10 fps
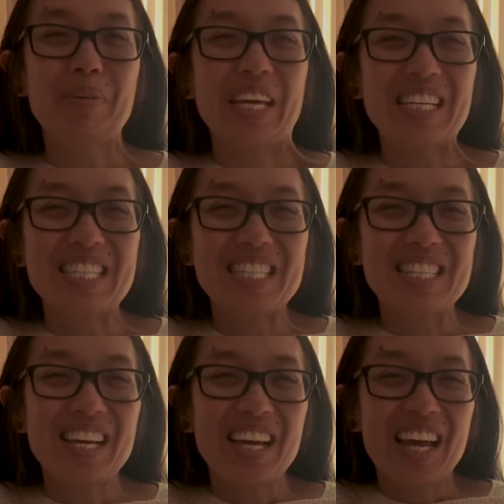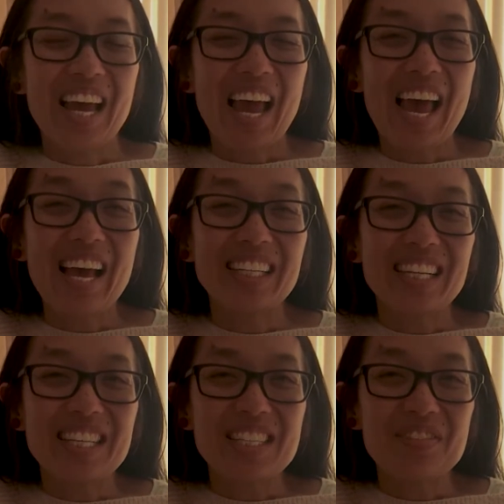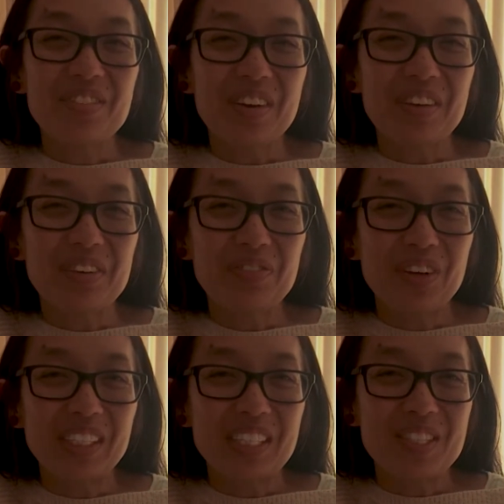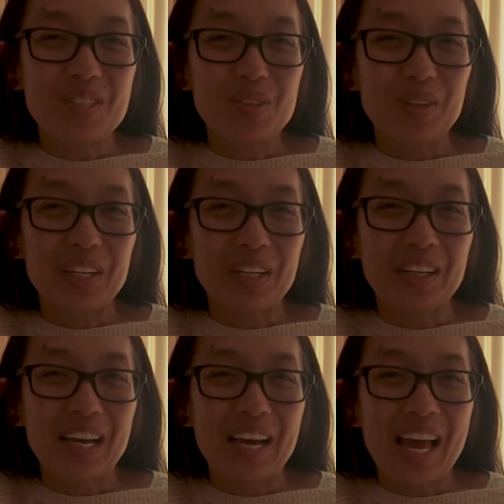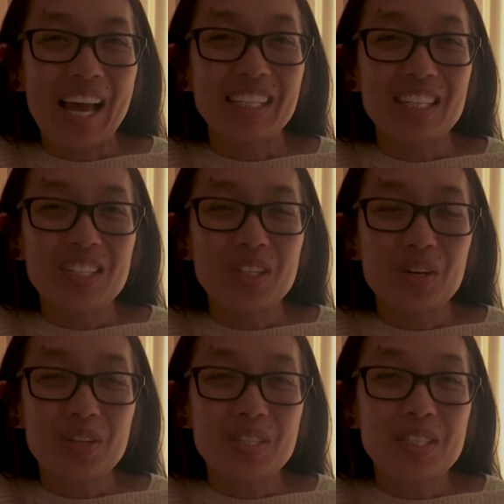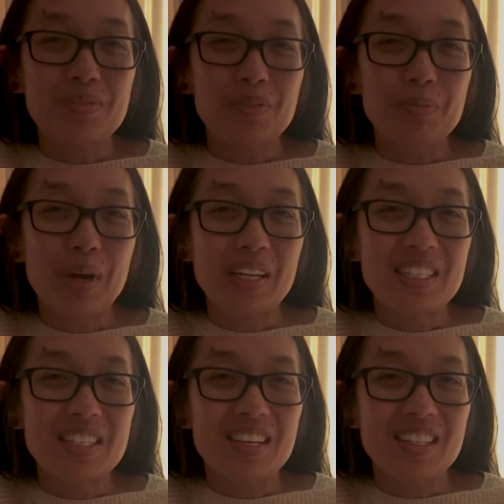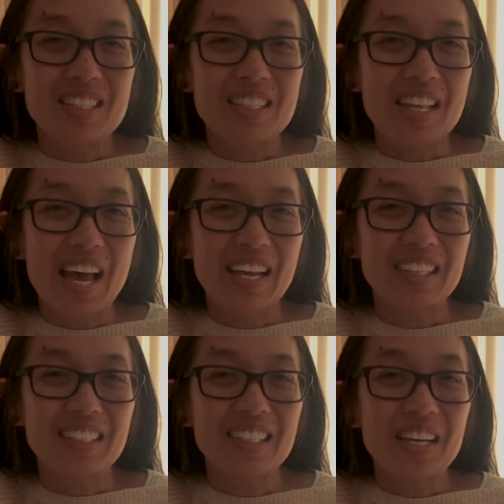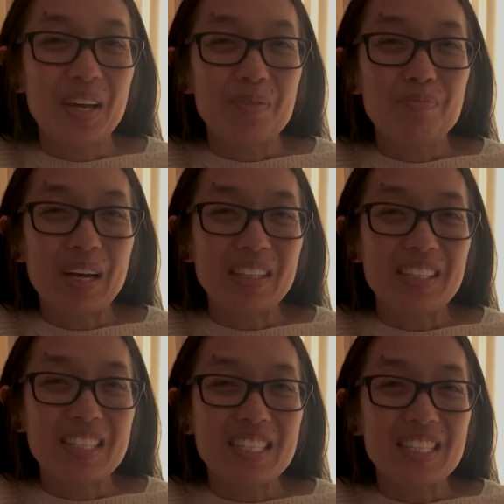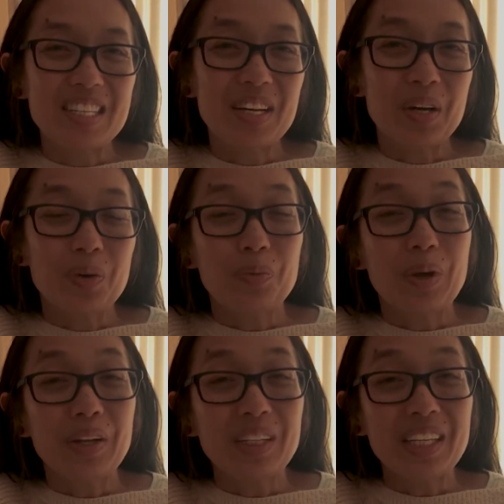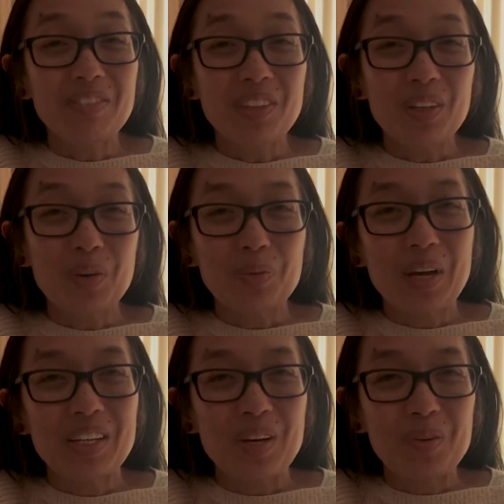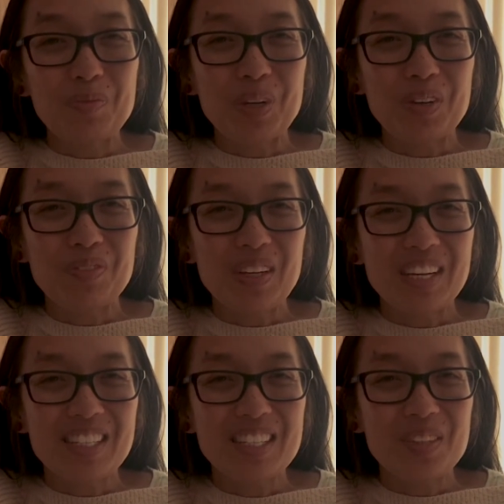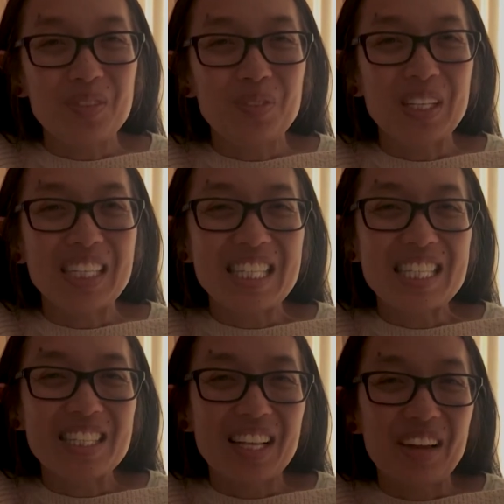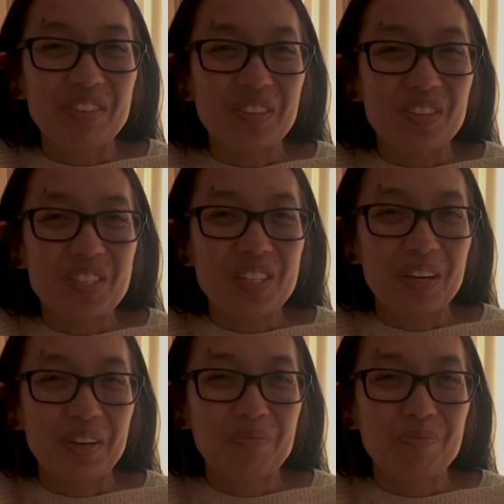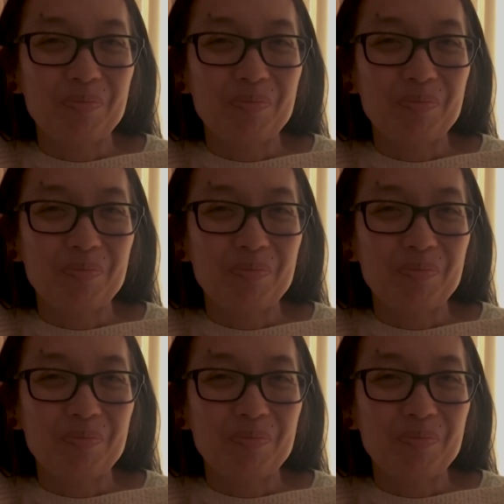Piece, and it's a very funny story, and it shows and reminds us that mothers, well, even though we're not perfect, we can still have a good time.